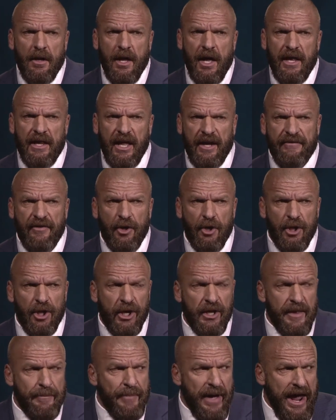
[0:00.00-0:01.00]
I'd like for you to look
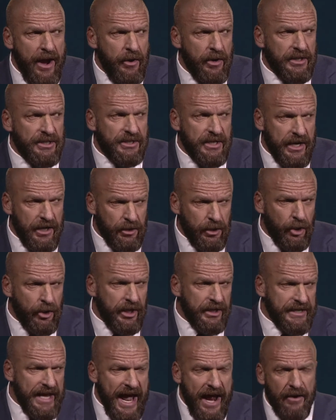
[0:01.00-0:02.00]
at the parents that are
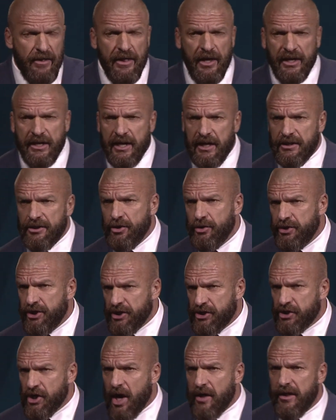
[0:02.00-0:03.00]
looking down at their kids who
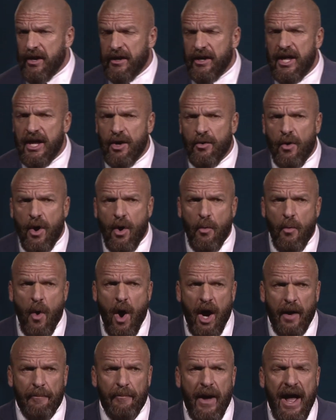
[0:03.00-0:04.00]
just saw their hero
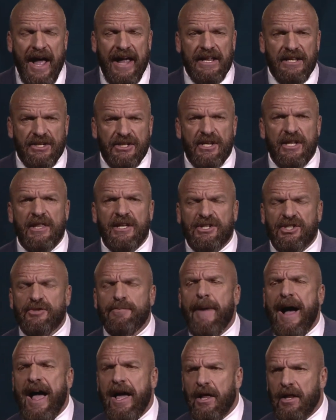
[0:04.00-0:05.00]
walk by and see the
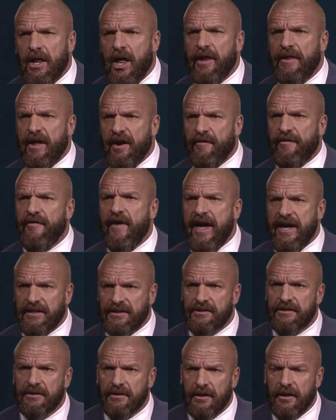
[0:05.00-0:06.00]
smile on their
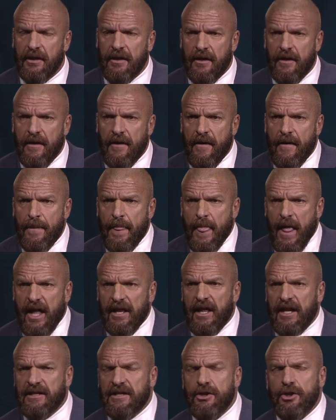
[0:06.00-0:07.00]
face. I'd
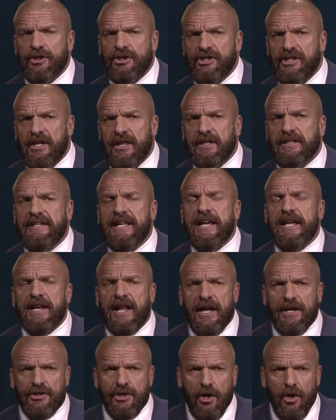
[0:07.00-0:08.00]
like you to see the
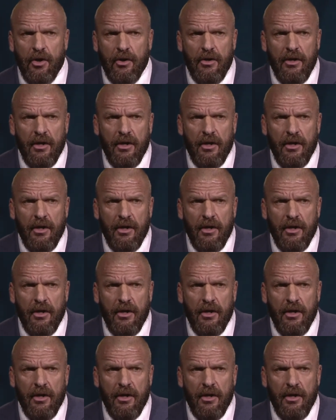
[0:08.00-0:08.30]
teenager